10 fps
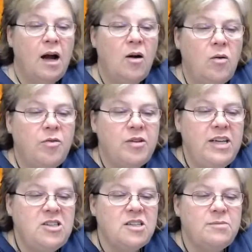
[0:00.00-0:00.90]
Oh,
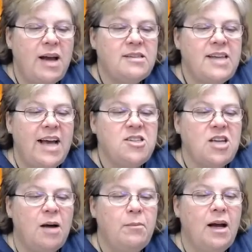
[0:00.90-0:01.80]
Felicia's my Sag
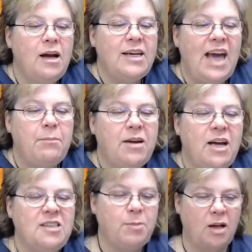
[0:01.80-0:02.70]
Cap
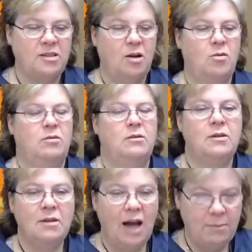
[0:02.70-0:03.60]
Cusp also.
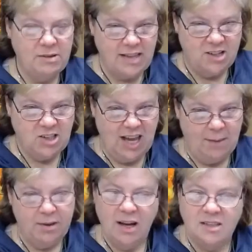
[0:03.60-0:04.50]
I'm a Sag
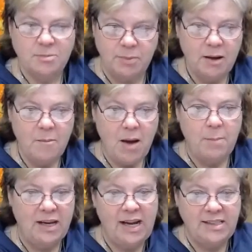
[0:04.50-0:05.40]
Cap Cusp.
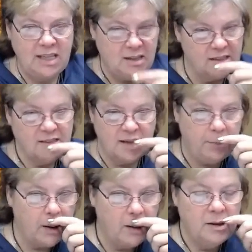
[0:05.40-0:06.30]
I'm the 19th of
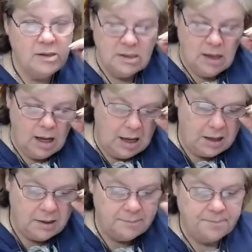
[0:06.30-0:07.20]
December.
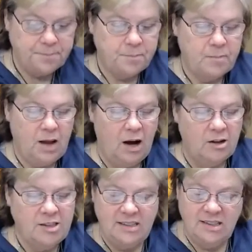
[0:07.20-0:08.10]

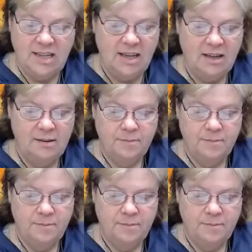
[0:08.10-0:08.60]
Artistic.